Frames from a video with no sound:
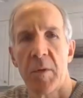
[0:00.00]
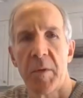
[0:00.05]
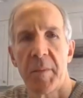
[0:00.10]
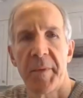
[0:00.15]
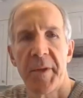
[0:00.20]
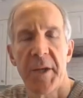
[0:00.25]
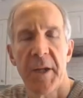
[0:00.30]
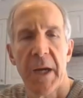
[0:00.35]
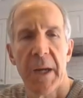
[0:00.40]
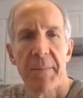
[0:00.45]
there
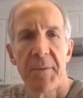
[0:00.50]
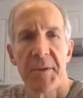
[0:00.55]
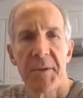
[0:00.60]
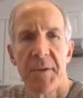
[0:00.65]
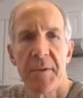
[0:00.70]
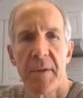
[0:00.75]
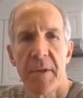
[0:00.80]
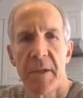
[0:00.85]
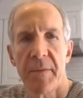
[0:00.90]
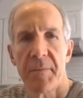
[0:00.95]
be an
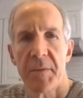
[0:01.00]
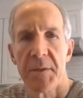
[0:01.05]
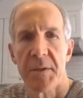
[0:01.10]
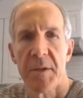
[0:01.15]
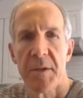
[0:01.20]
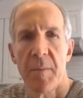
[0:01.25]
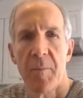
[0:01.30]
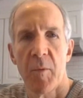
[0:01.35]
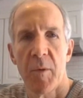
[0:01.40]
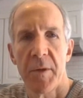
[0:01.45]
opportunity for
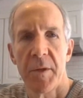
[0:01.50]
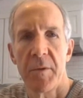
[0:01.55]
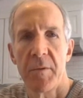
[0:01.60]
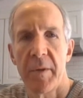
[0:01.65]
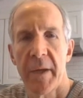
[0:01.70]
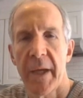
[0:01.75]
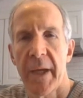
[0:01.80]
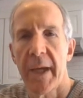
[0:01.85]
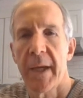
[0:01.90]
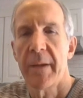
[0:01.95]
someone who
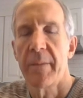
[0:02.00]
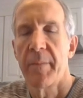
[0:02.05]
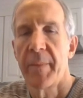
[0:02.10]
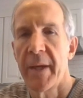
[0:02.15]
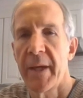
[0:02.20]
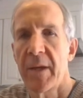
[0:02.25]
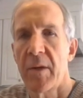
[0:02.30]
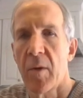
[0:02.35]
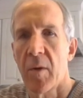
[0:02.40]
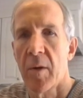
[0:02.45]
can't
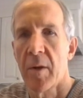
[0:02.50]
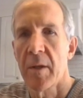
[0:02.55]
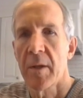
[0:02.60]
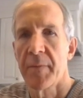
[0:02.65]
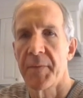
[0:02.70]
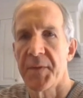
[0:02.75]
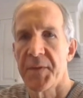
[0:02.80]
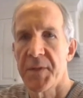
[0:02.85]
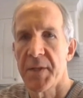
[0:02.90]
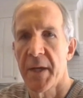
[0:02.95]
make all of
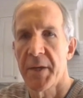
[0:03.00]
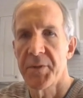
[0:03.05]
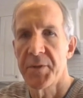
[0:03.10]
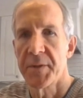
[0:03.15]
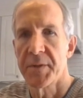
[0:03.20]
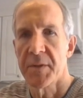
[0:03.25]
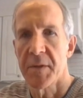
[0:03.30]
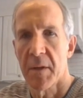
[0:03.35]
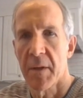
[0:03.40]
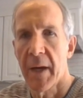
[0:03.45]
the
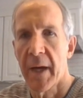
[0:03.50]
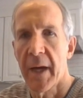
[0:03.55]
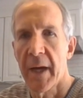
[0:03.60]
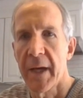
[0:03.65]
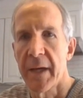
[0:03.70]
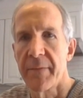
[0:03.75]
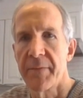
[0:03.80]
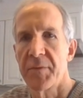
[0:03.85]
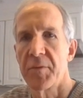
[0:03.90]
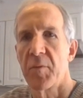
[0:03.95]
sessions
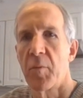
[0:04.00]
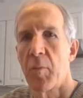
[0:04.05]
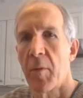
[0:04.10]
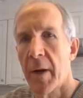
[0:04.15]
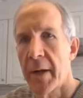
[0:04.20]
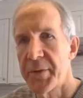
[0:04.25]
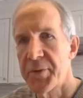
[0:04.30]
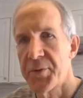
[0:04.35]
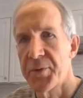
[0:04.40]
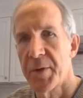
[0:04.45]
live to
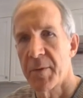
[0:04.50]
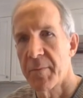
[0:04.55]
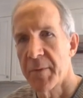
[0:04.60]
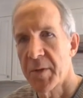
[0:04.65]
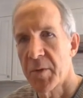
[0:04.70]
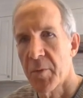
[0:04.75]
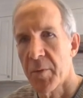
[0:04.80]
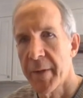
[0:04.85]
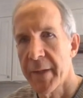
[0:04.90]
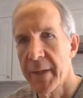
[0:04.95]
watch a
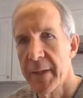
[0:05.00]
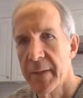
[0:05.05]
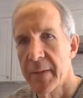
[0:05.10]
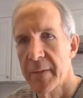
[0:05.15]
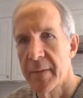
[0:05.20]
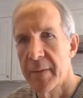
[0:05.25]
recording?